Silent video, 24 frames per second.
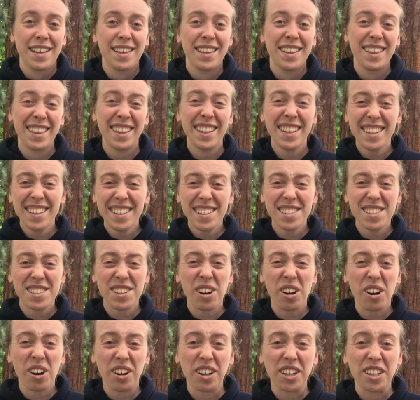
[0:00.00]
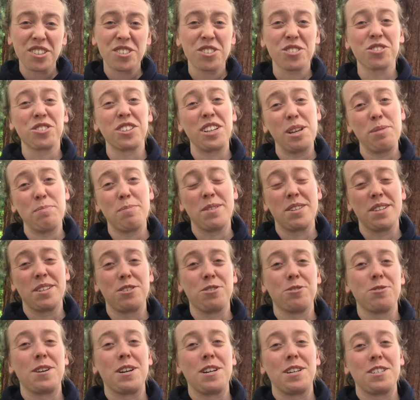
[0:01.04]
These are extreme
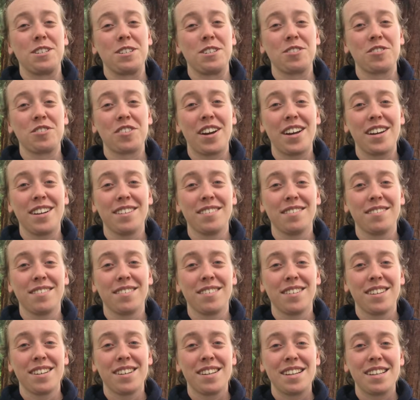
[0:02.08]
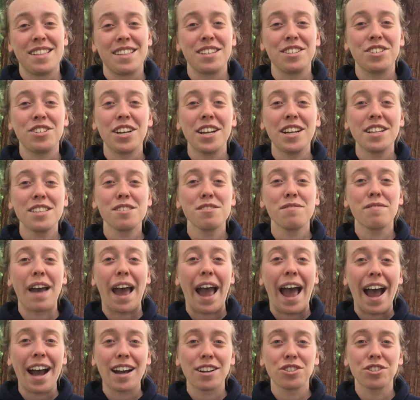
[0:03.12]
situations, right? The chance of
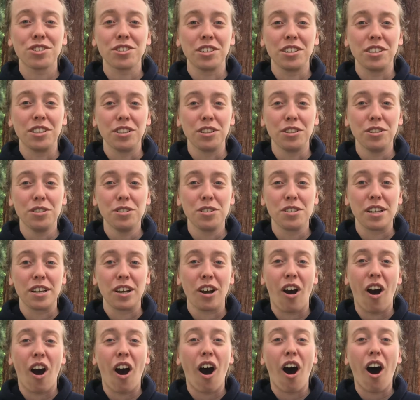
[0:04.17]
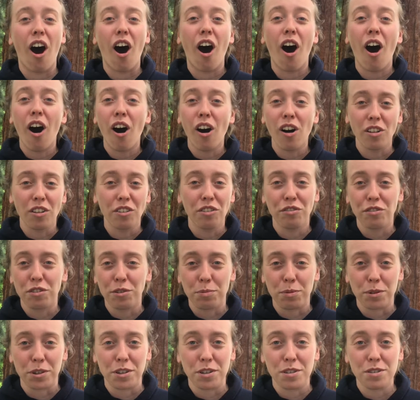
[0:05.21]
actually losing all of the
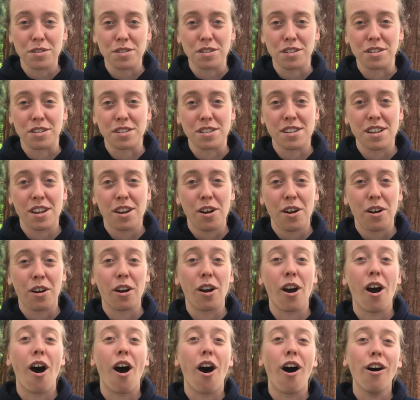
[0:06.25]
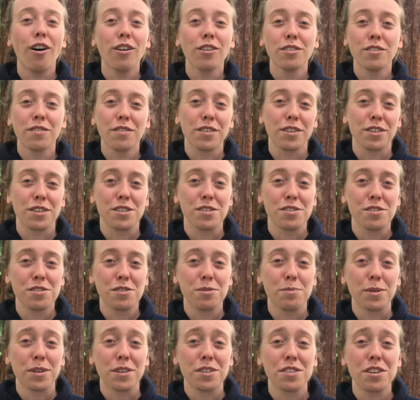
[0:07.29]
producers or all of the
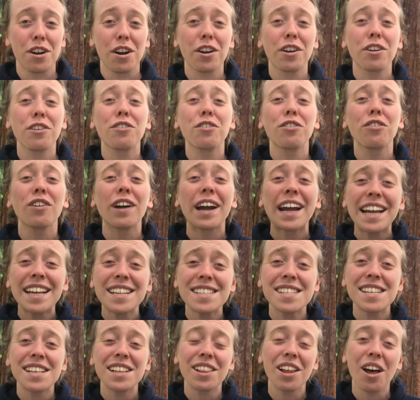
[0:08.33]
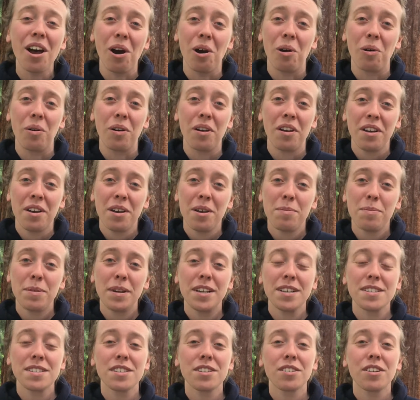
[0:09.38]
consumers are crazy low
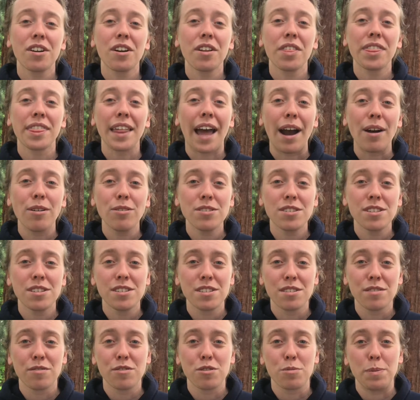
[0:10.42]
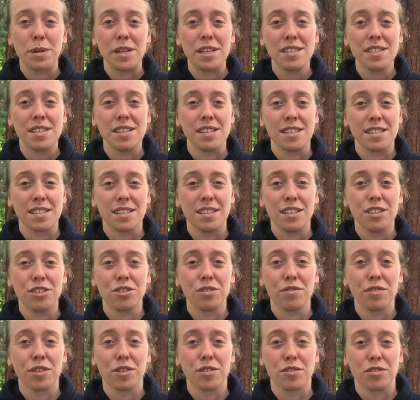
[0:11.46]
because there are thousands of species in each
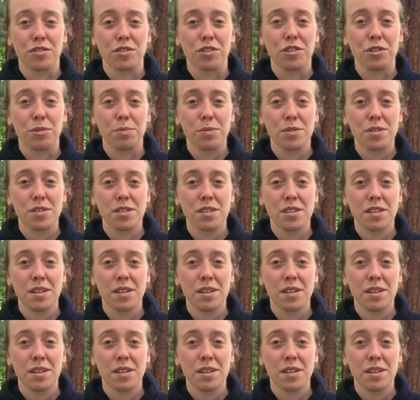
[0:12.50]
of those groups.